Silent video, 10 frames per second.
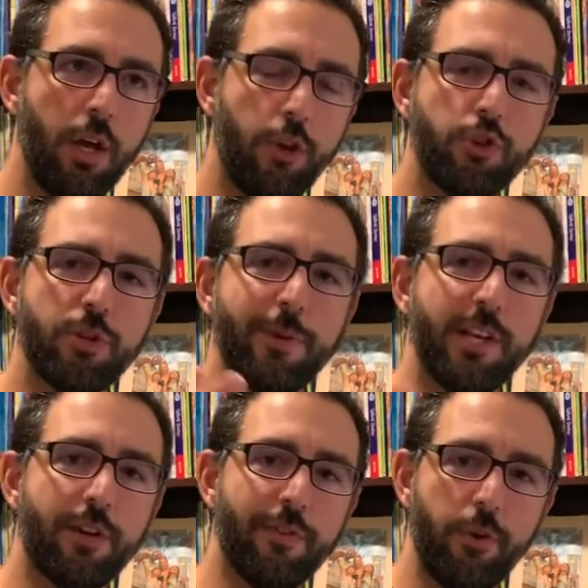You should be
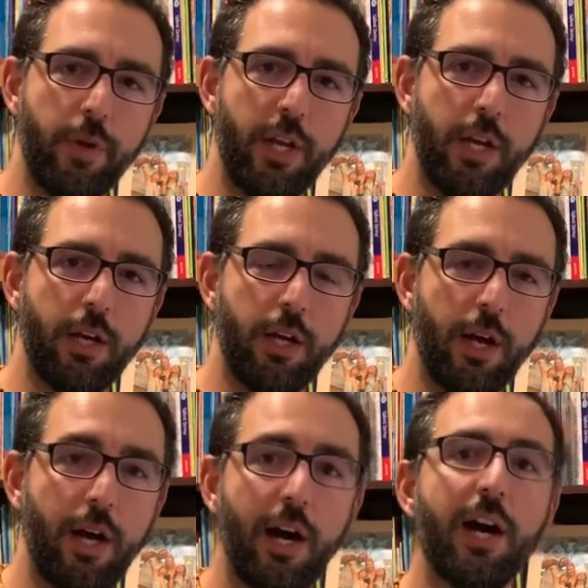interviewing uh,
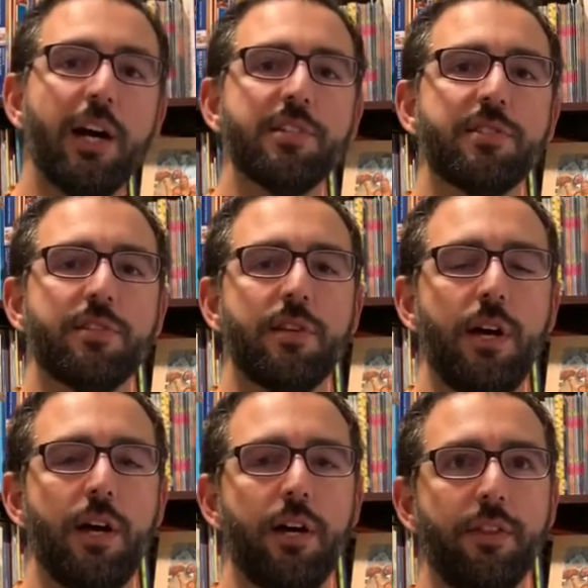us,
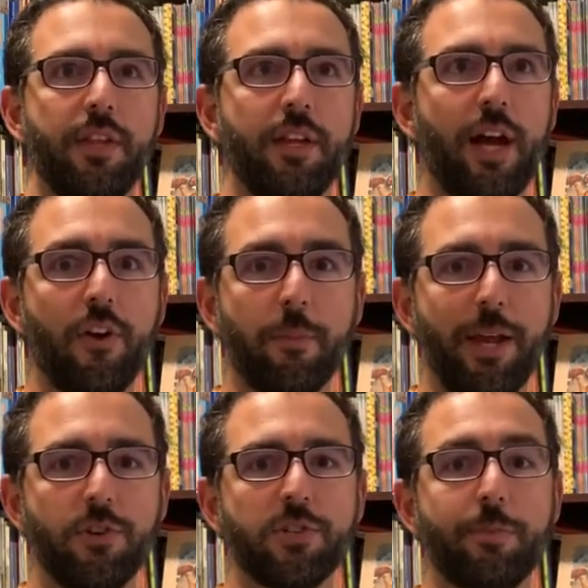uh, the hiring
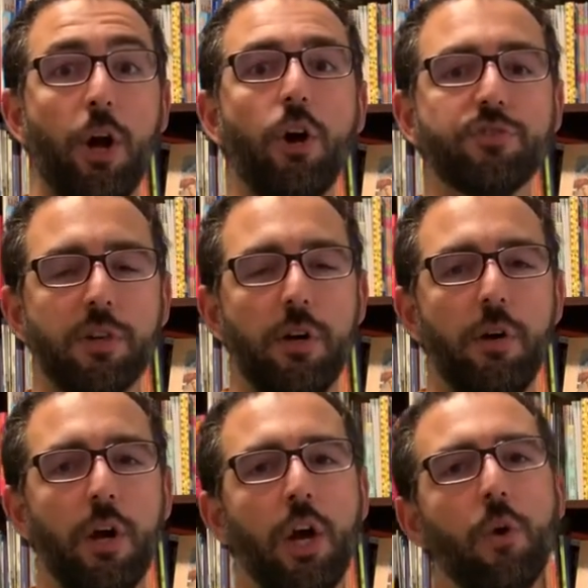managers, but also
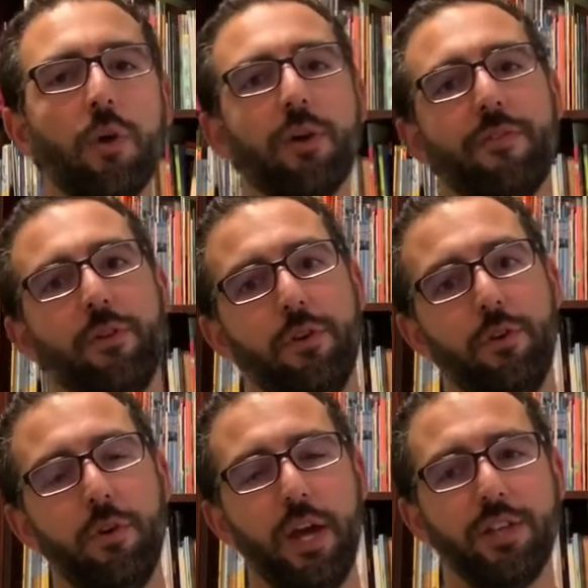we're interviewing you.